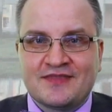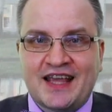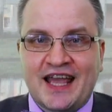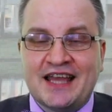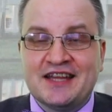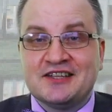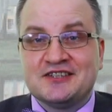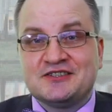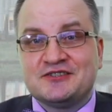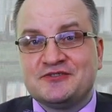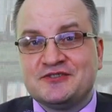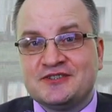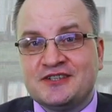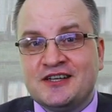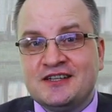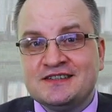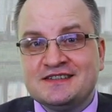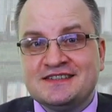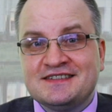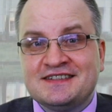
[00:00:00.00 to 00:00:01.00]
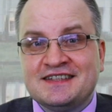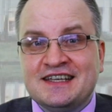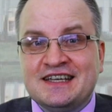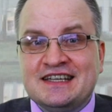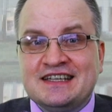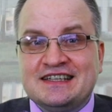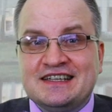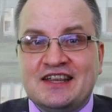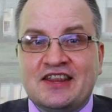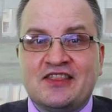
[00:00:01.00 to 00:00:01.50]
And as a result,
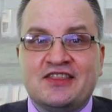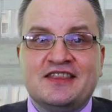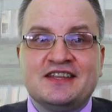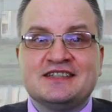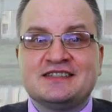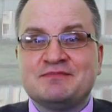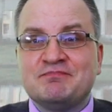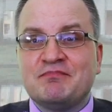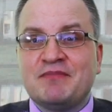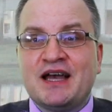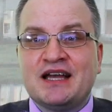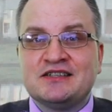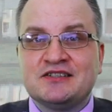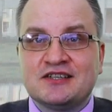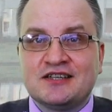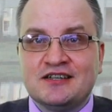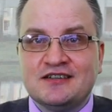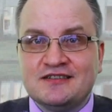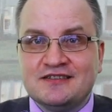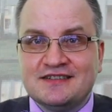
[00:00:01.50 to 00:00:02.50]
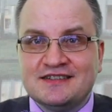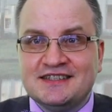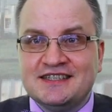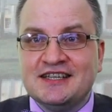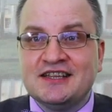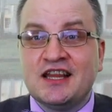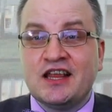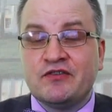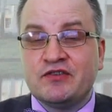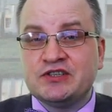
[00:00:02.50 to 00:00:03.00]
this magical
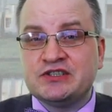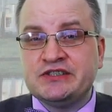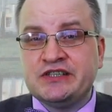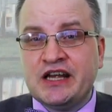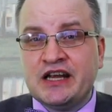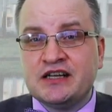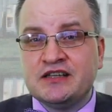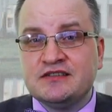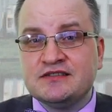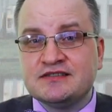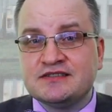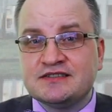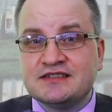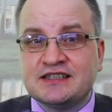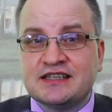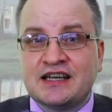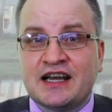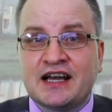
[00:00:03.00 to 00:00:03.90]
11 channels